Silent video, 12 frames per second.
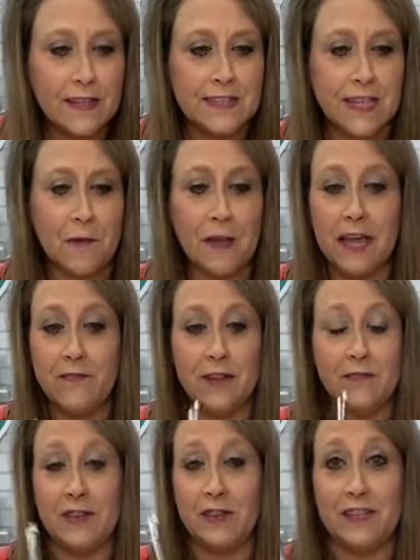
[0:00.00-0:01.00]
So
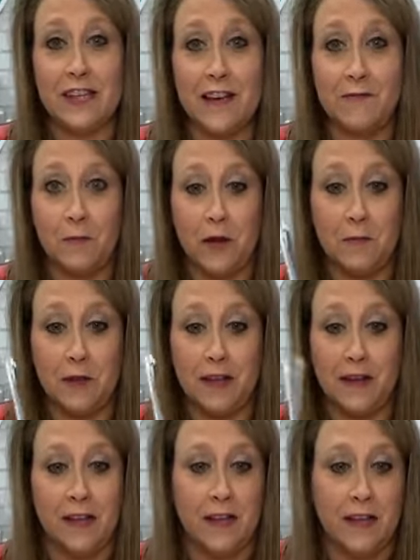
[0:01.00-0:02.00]
even if you just have
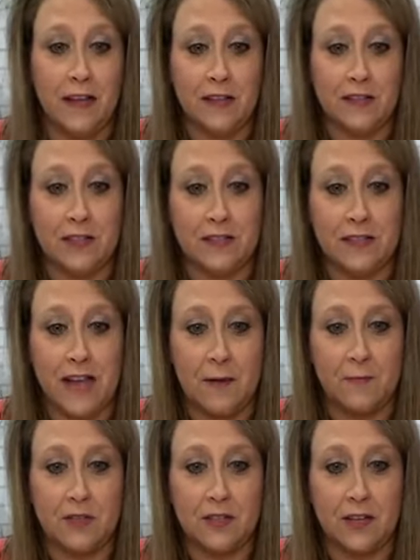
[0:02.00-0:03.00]
ribbon, just
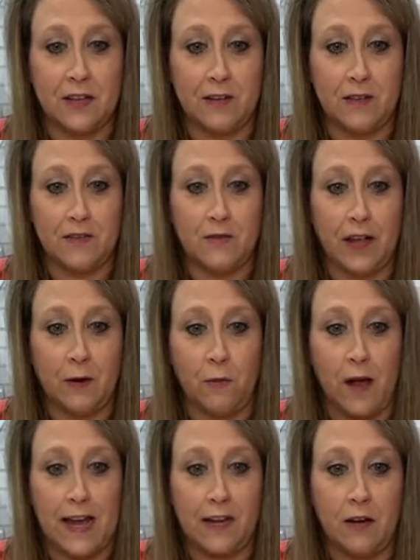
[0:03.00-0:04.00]
I'm just gonna like
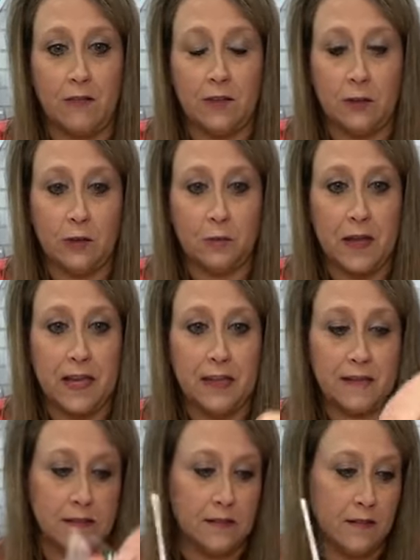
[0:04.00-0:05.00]
whack off a little
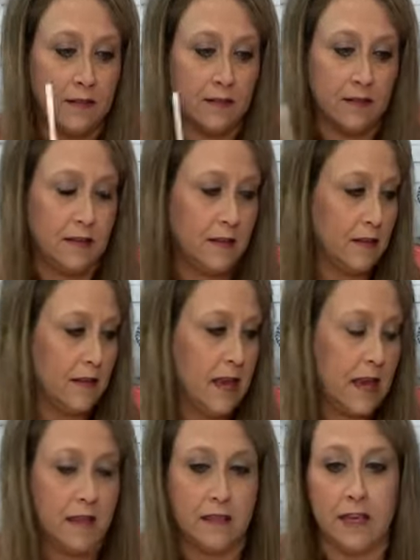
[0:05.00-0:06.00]
piece
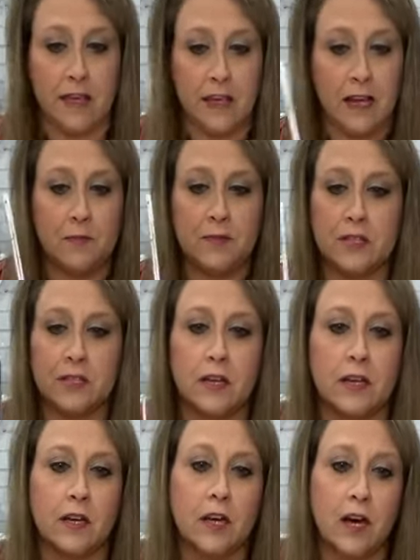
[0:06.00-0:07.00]
and then I'm just
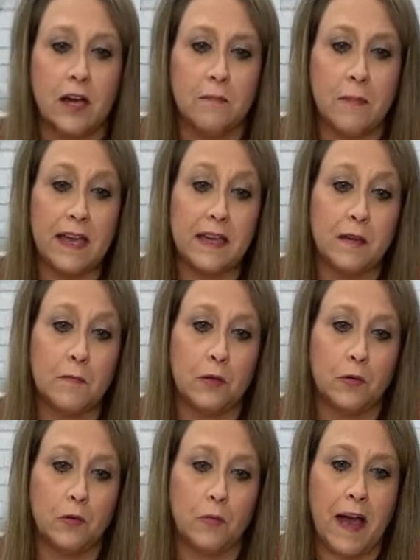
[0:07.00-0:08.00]
gonna cut, make him a
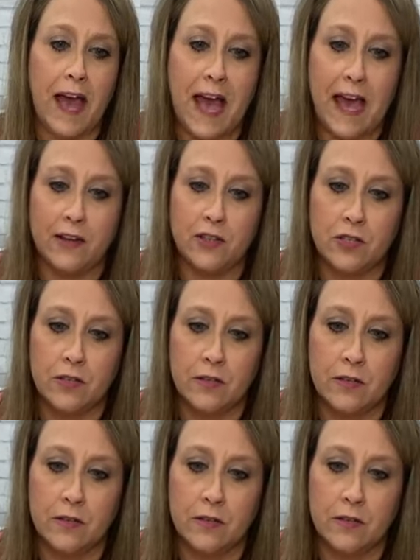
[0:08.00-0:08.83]
little patch